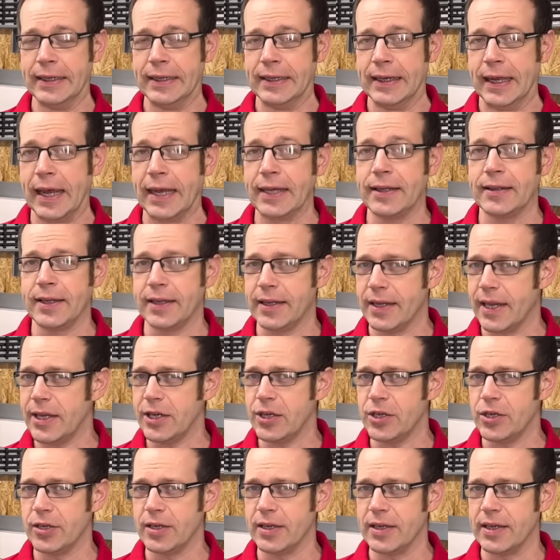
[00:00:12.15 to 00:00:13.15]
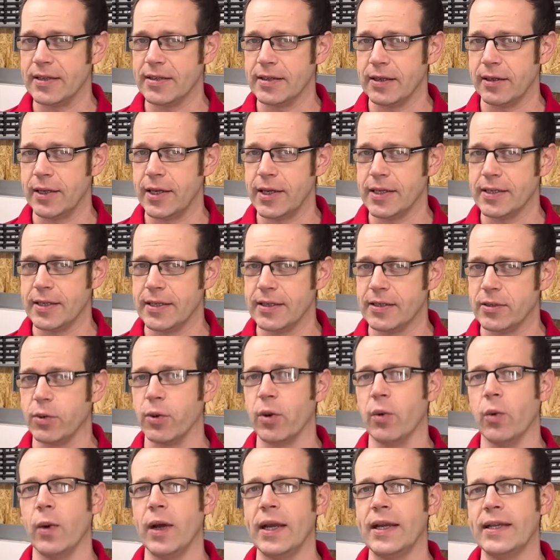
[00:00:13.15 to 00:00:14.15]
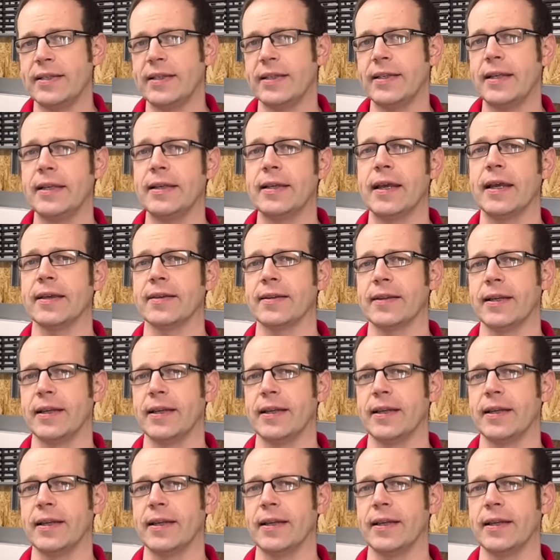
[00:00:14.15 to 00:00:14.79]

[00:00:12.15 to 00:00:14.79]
and the nation is alerted to a way to detect